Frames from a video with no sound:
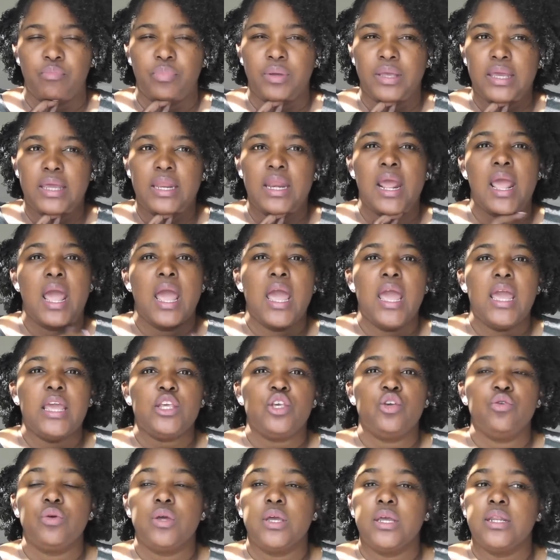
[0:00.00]
But
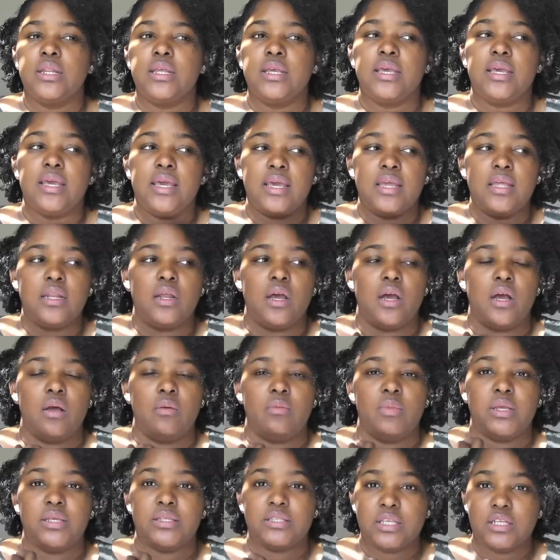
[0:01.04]
you can get
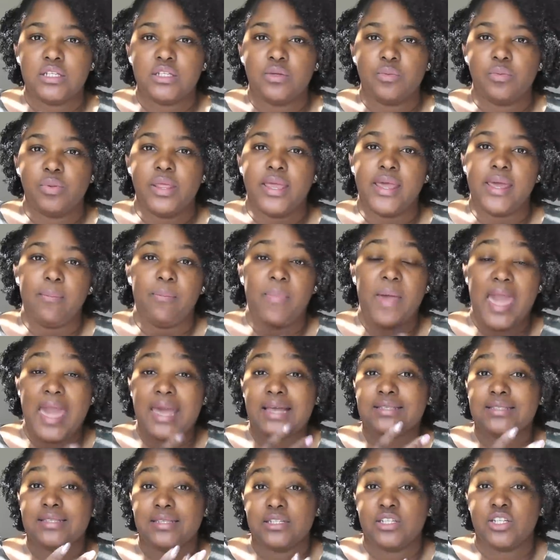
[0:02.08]
um, extension
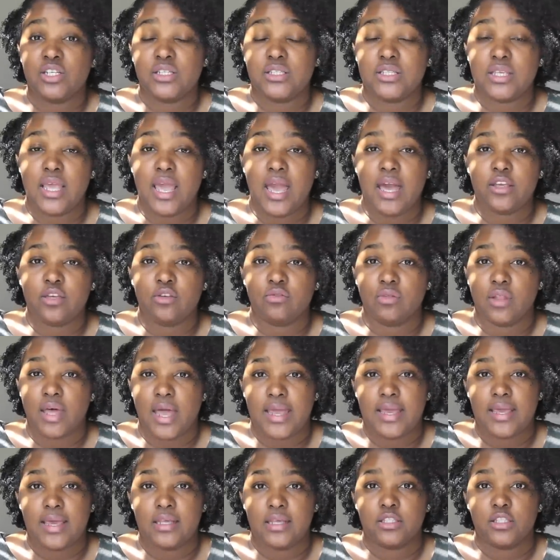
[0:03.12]
packs to just see how you
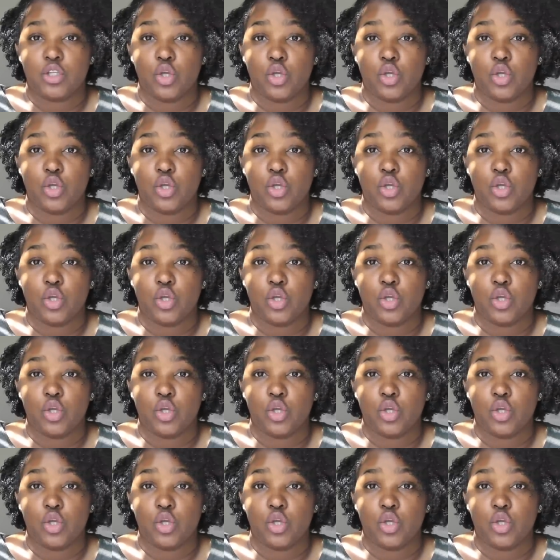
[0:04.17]
like it.